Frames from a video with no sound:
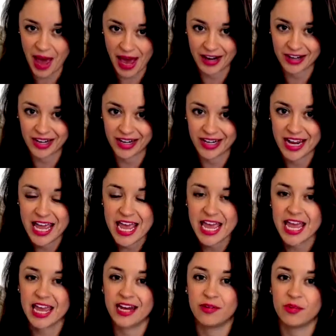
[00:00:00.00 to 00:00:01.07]
pattern
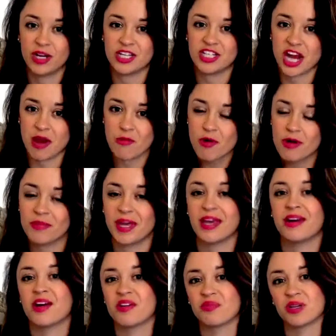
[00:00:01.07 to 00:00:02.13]
in which a
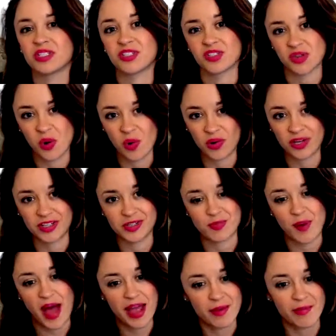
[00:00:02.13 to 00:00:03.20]
woman was scorned
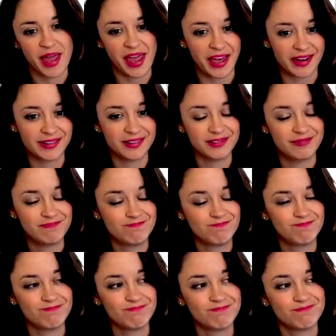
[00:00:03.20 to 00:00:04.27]
by a man.
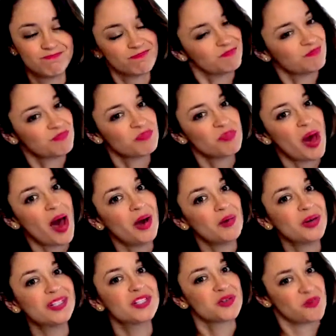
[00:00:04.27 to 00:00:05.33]
I
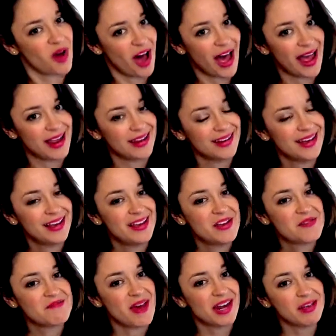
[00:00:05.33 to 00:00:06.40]
wonder why.
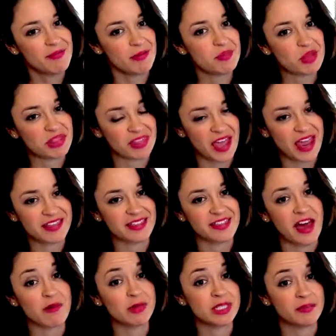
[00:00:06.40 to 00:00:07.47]
Many people think that
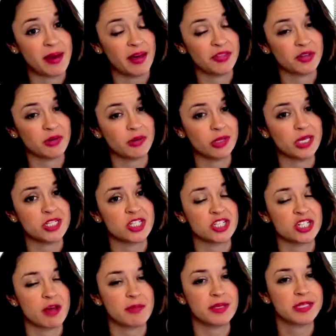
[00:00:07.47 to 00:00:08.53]
that was about their
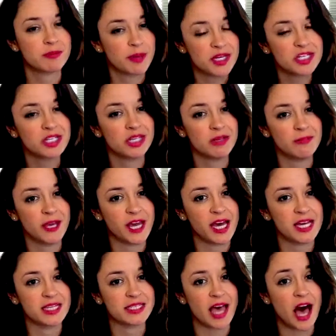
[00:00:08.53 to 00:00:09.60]
relationship, especially
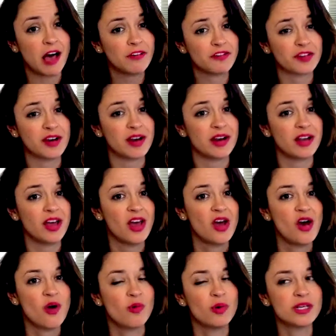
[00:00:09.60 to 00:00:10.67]
because Alfred
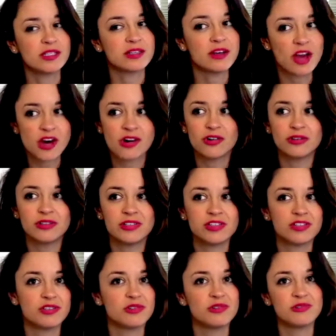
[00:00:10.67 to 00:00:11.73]
was known
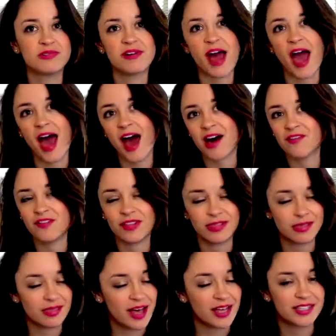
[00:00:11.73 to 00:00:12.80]
to have
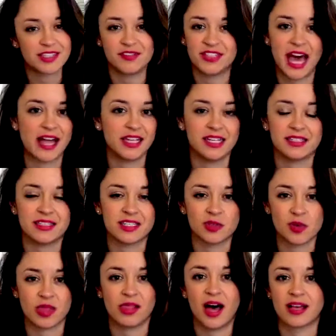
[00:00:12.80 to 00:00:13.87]
lots of dalliances
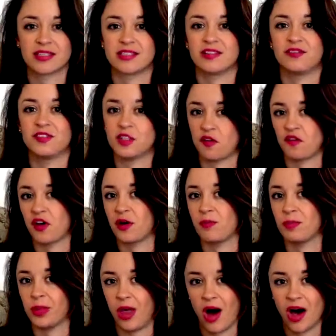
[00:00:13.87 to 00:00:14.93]
with lots of
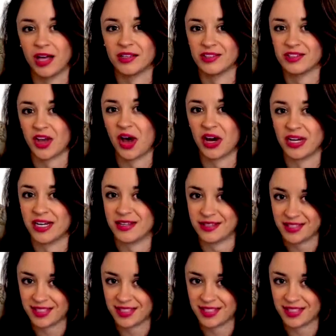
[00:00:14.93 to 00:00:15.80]
different blondes on his